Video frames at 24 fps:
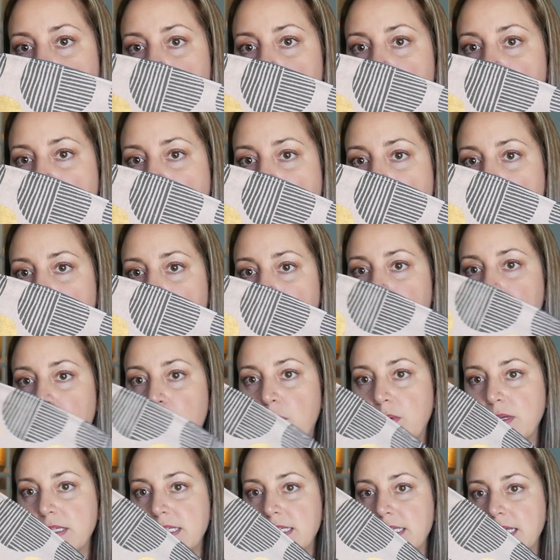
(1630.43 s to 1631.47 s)
bag
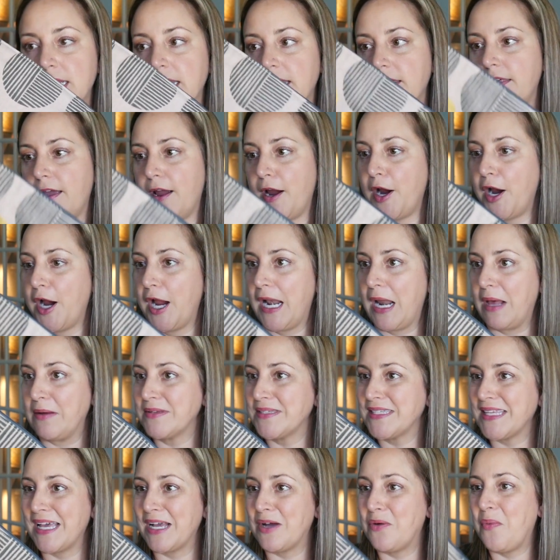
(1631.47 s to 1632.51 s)
was sitting there, and I
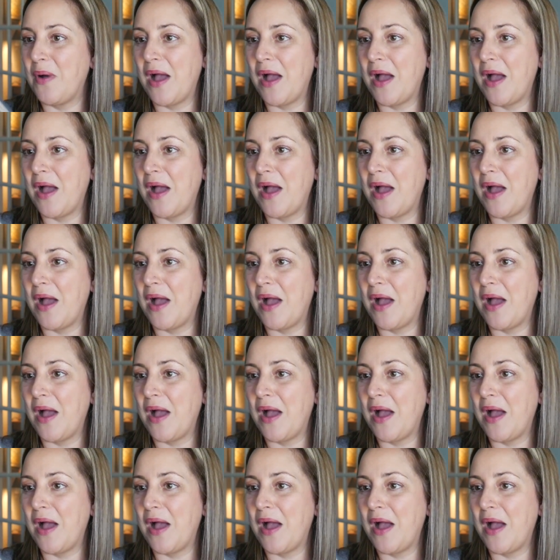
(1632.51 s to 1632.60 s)
was like,